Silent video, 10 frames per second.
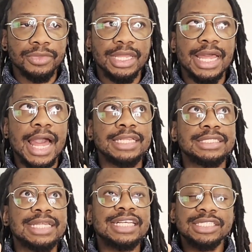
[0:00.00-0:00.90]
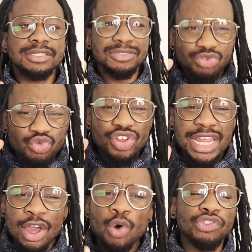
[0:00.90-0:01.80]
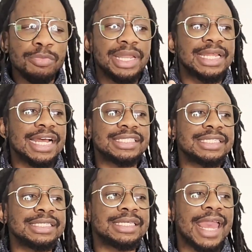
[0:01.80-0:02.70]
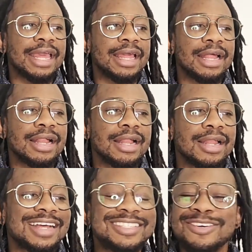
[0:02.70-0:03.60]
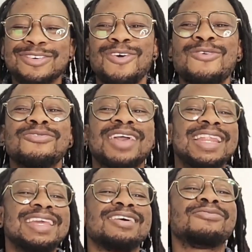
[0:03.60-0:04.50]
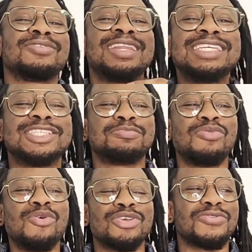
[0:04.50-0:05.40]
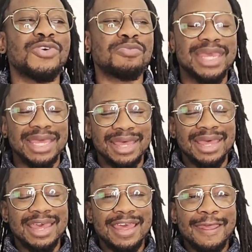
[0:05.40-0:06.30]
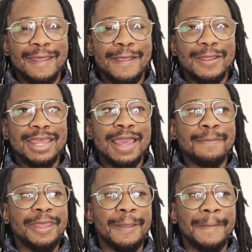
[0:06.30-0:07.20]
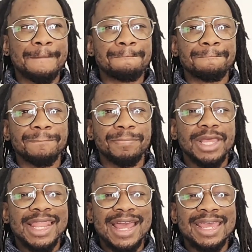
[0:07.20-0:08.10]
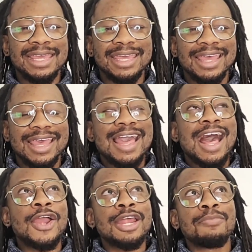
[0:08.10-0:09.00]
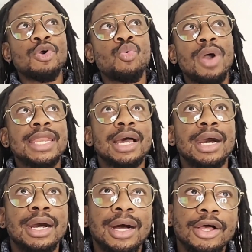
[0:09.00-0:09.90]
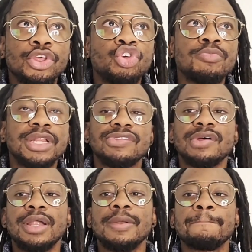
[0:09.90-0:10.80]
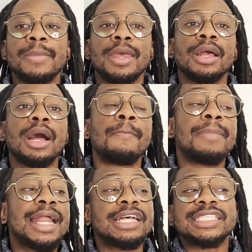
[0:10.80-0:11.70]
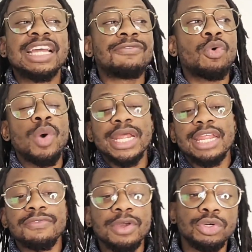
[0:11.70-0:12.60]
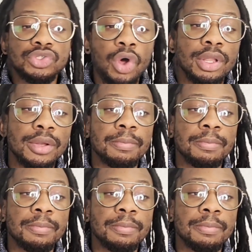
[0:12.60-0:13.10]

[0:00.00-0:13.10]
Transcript: And that's really ultimately that's the goal of any of elite sport. You feel me? You get me? Like, I remember when Human Son, a man that's never won anything with Tottenham.